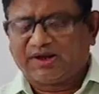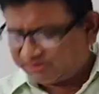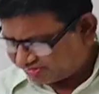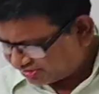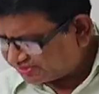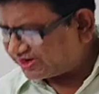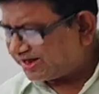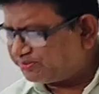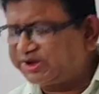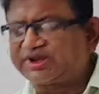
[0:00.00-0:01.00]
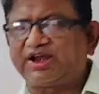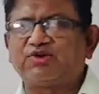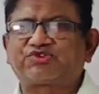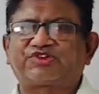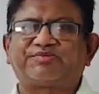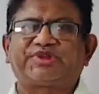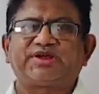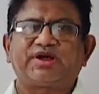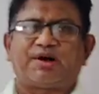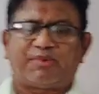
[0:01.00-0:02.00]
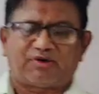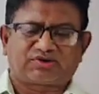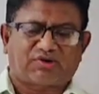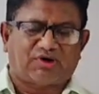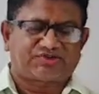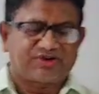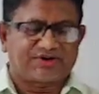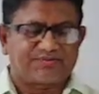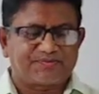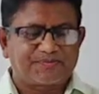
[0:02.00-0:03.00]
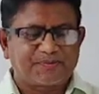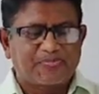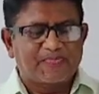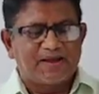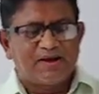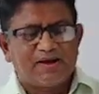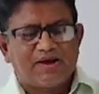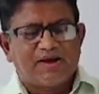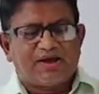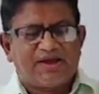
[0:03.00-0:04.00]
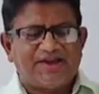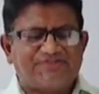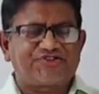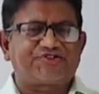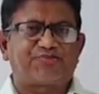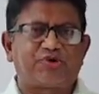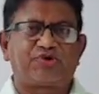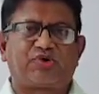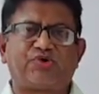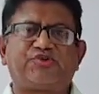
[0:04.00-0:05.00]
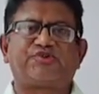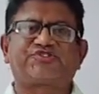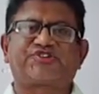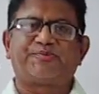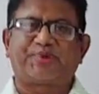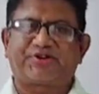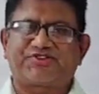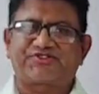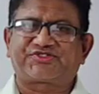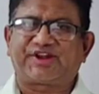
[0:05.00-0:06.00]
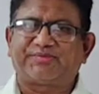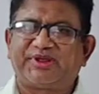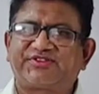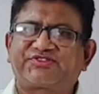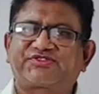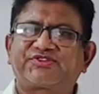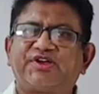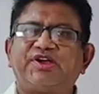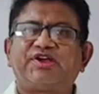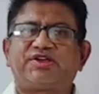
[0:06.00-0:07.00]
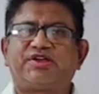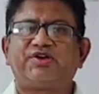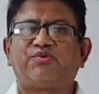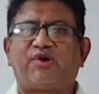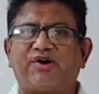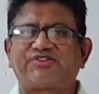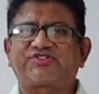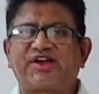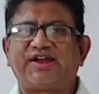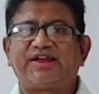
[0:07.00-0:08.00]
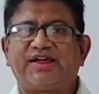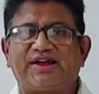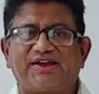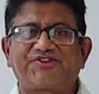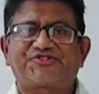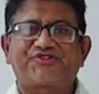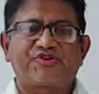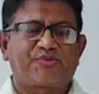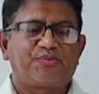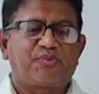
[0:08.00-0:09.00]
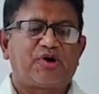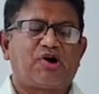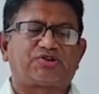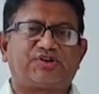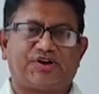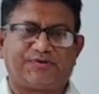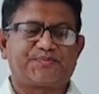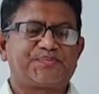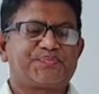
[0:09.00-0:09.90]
Now just let me tell you something about the author. H. Munro, he was a British, that means he was an English author.